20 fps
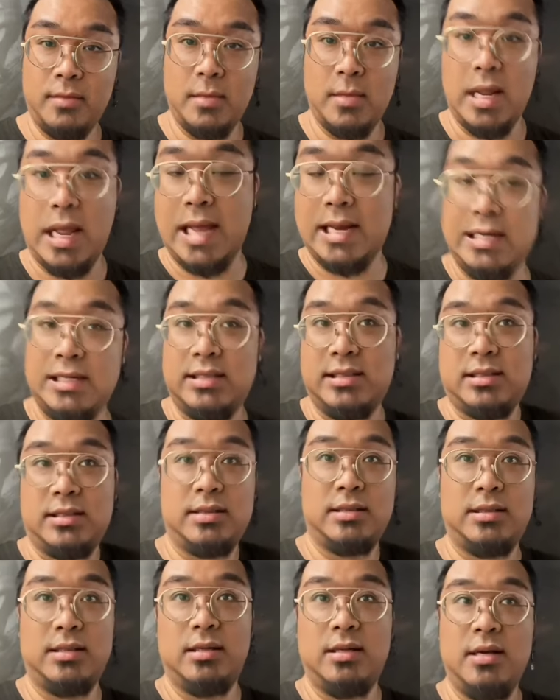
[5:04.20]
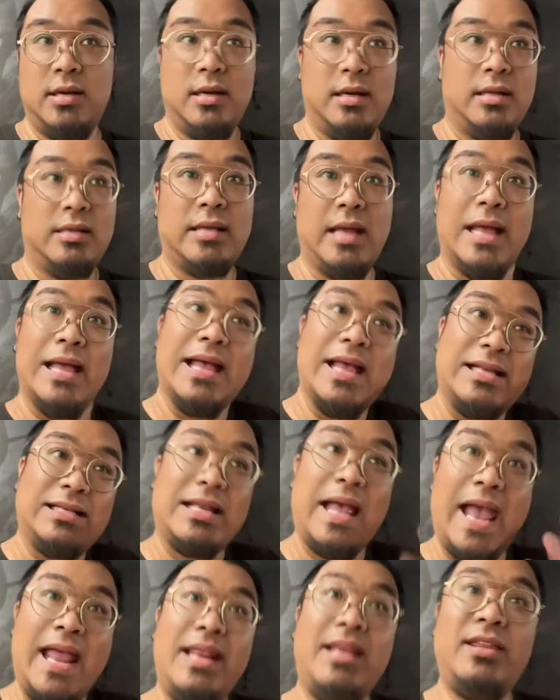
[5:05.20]
And it's, it's
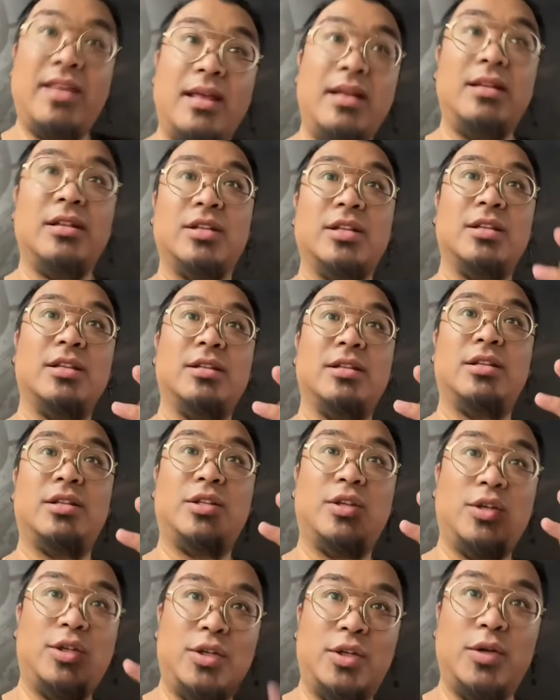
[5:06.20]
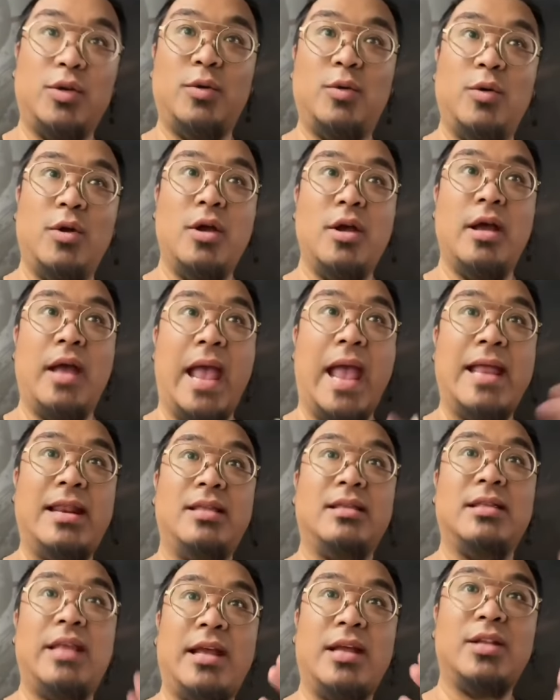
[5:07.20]
anything to do, any,
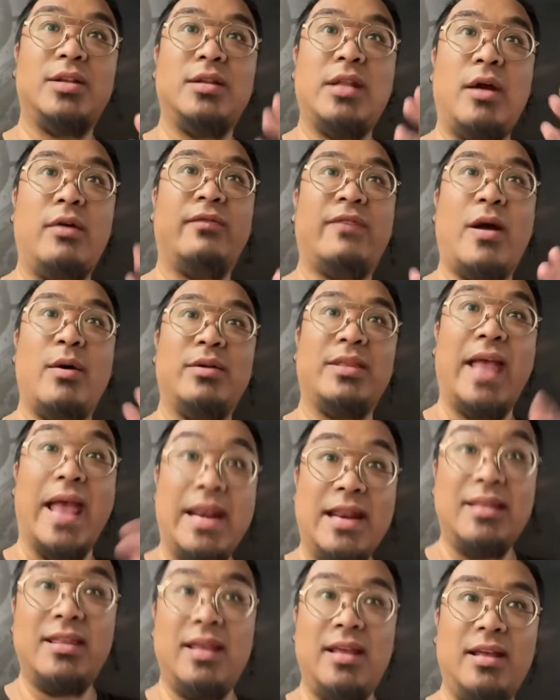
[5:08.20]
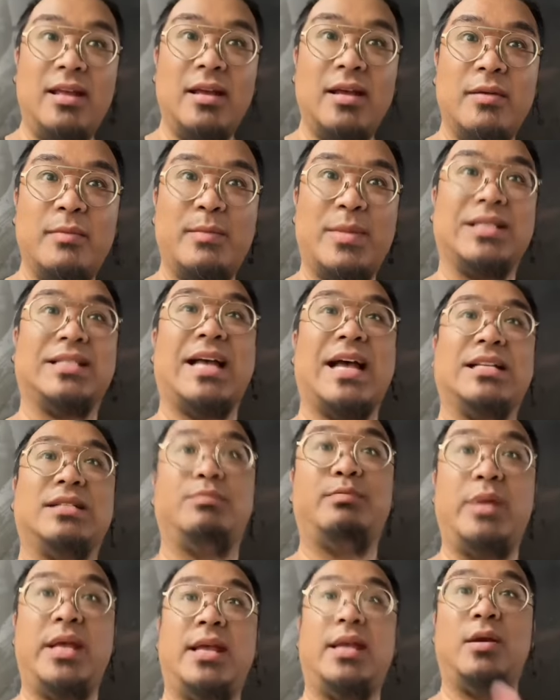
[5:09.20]
they could, they're fine with anything besides
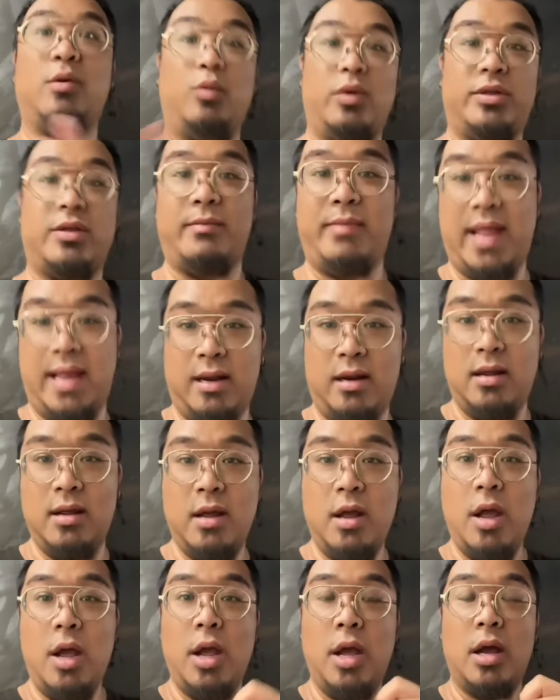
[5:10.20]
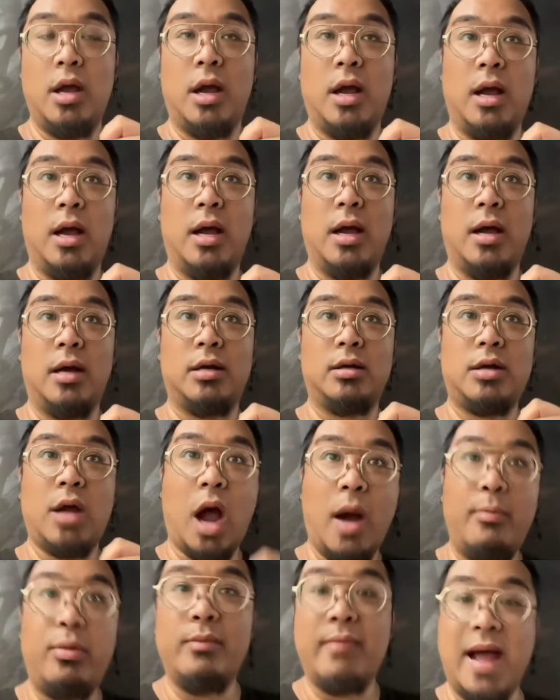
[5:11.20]
being with the man, uh,
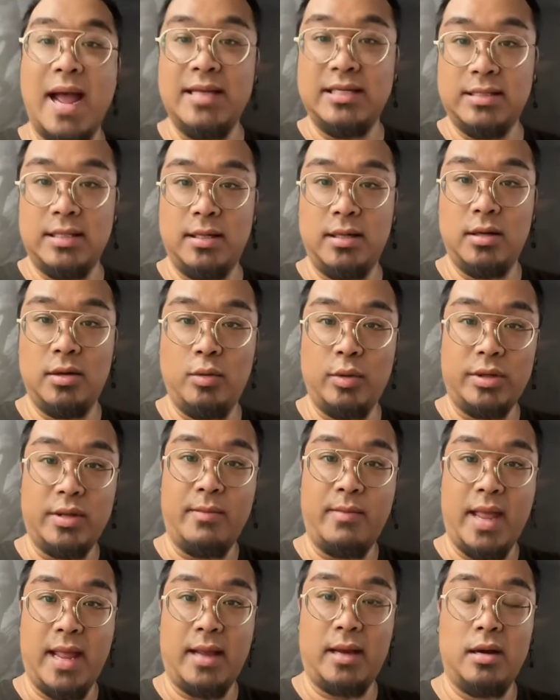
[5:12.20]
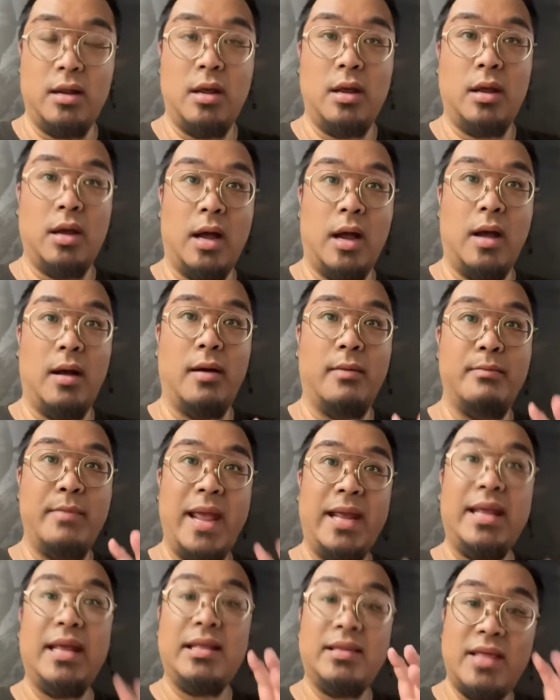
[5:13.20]
compromising with the man, uh,
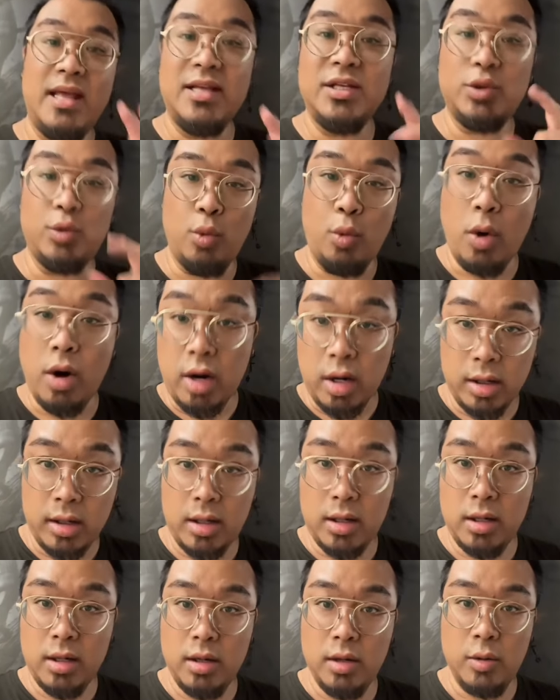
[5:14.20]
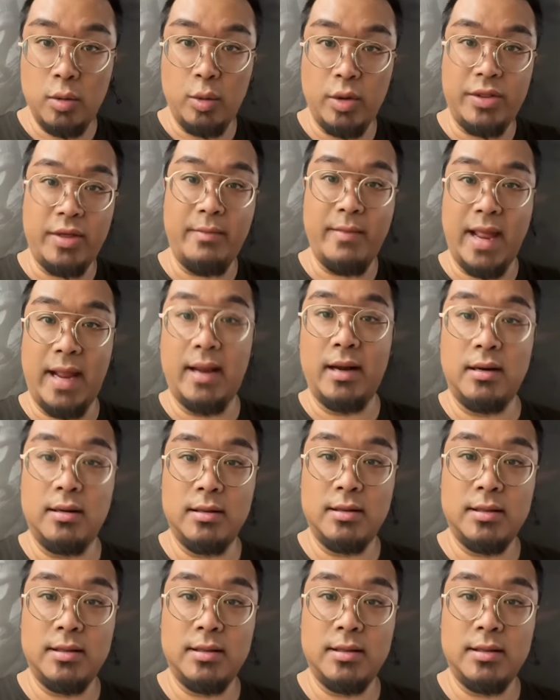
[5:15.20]
making things work with a man,